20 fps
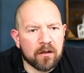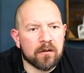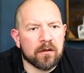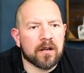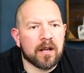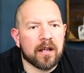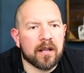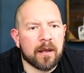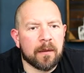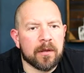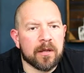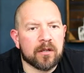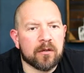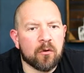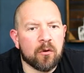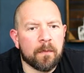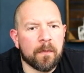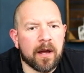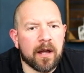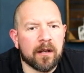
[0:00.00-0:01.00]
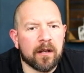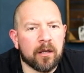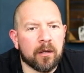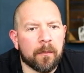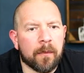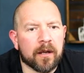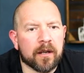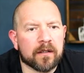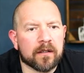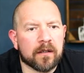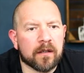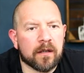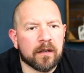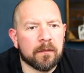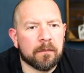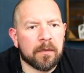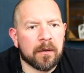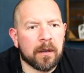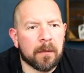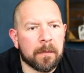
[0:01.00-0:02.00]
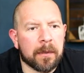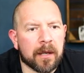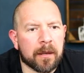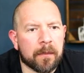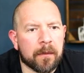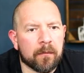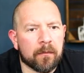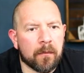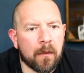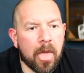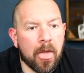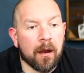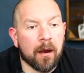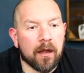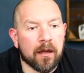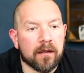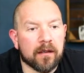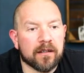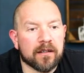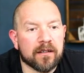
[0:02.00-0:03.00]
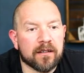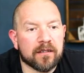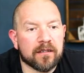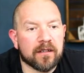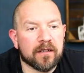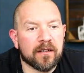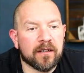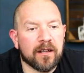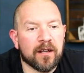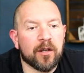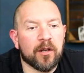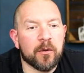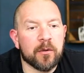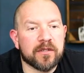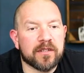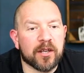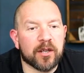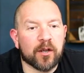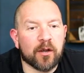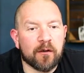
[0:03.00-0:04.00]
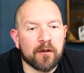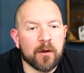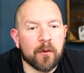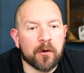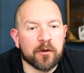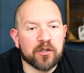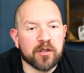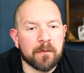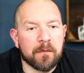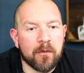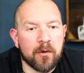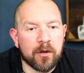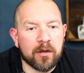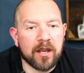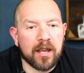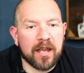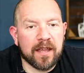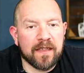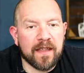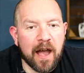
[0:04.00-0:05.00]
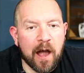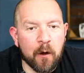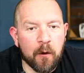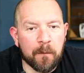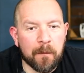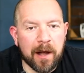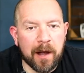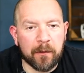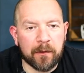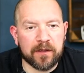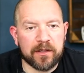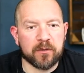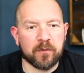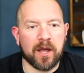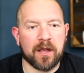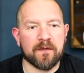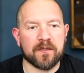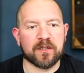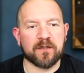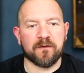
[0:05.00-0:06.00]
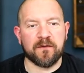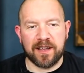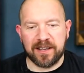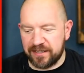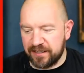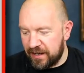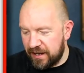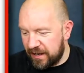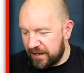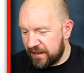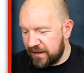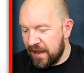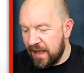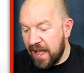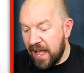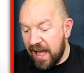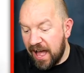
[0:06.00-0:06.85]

Oh, let me go back a little back. A bit, a bit, a bit. Uh. Luke's saying, currently watching Murder in the Outback with his wife. It's fascinating.